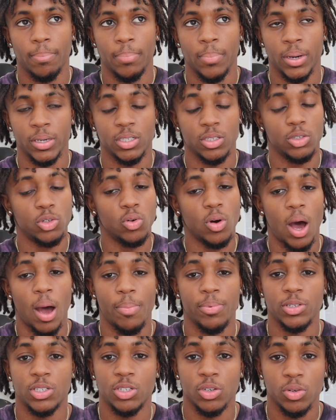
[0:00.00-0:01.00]
There's a new
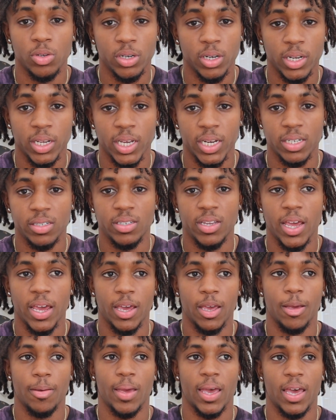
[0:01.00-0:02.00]
opportunity each
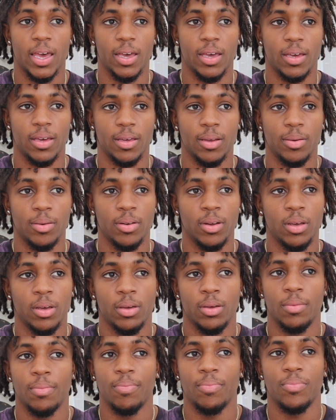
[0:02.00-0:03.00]
day,
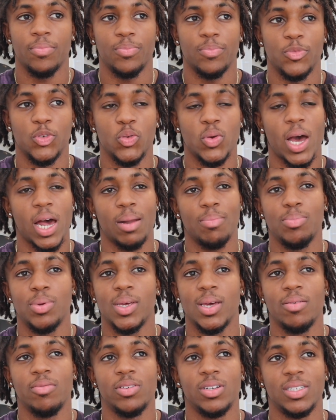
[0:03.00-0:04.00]
and you got to
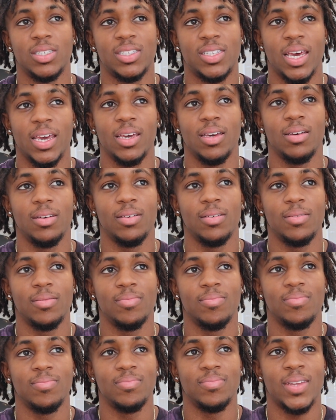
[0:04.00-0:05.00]
be able to take
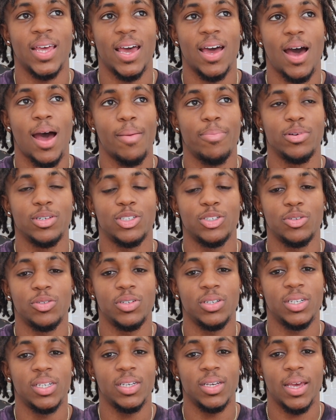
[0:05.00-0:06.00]
that
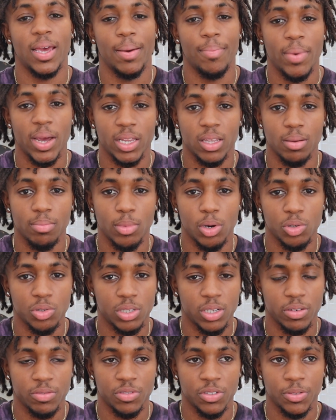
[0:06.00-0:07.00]
opportunity and make the
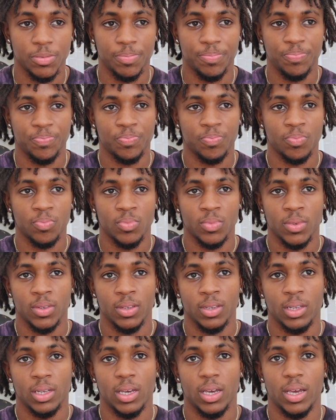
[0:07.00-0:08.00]
most of it.
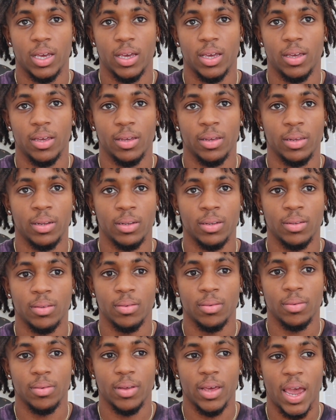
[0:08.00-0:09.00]

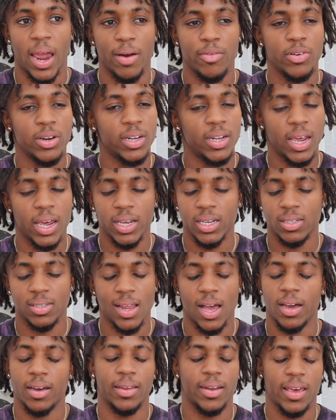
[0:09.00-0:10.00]
And every day is
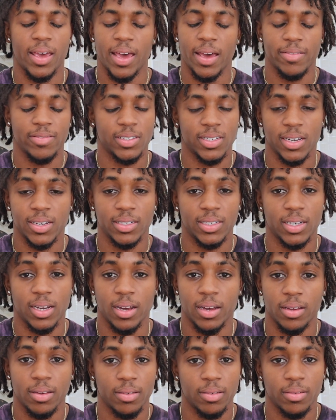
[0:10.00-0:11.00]
not going to have sunshine.